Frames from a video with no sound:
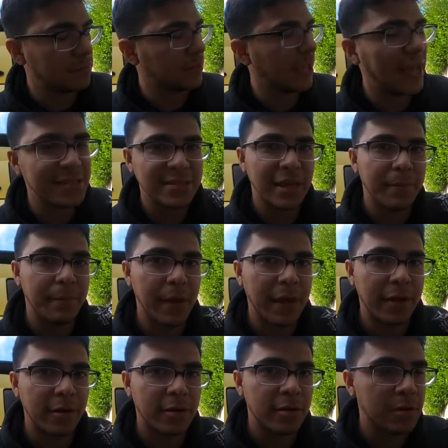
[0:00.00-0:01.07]
gasket
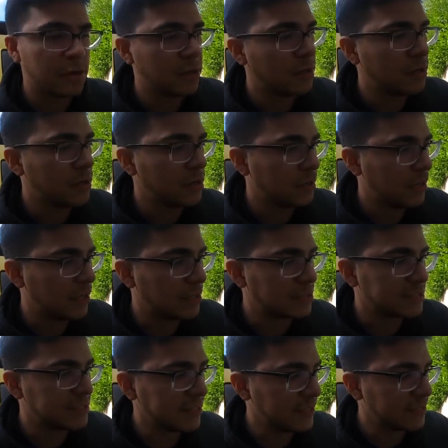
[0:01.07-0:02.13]
maker
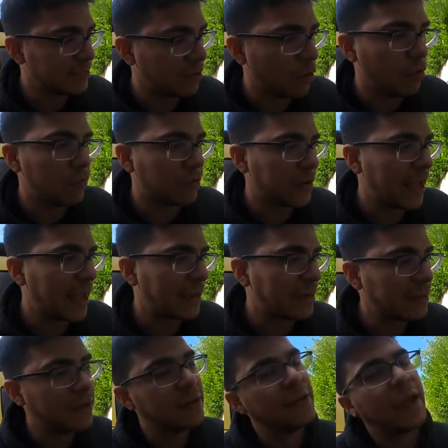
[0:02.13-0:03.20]
sit overnight,
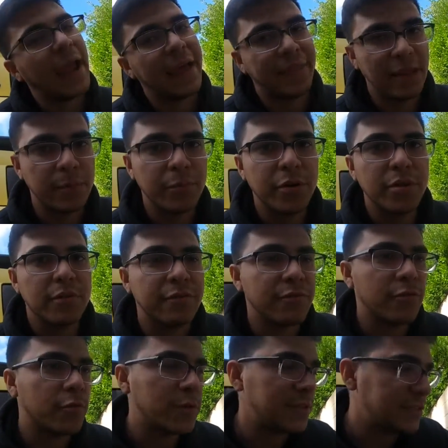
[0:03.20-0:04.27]
and then put the
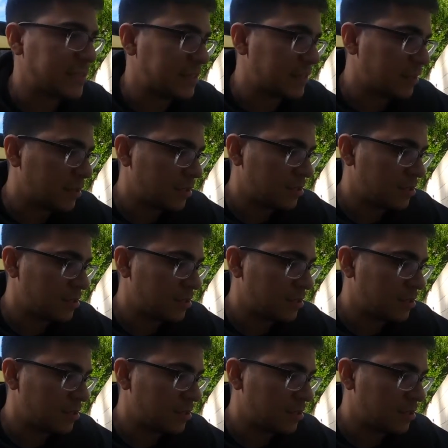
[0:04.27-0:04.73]
fluids in